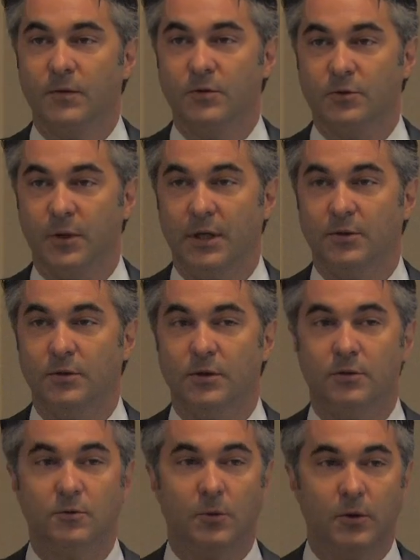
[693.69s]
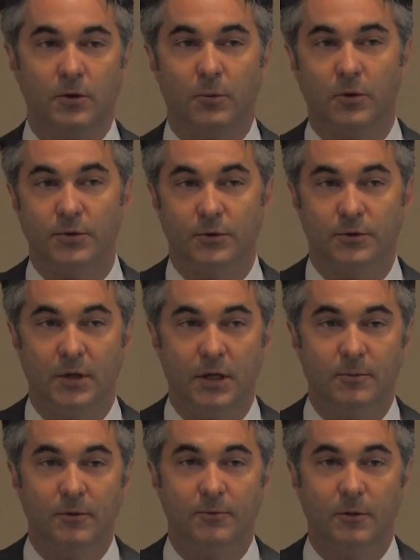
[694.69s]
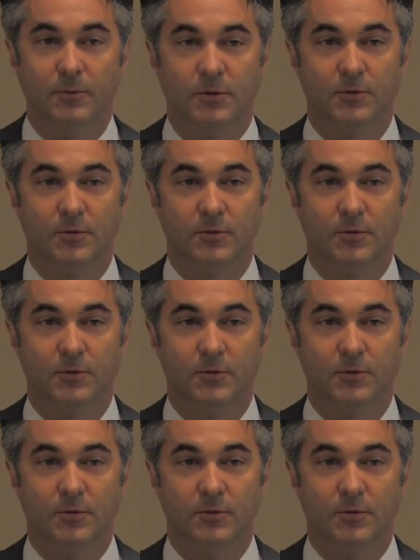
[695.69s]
transit, toward more sustainable forms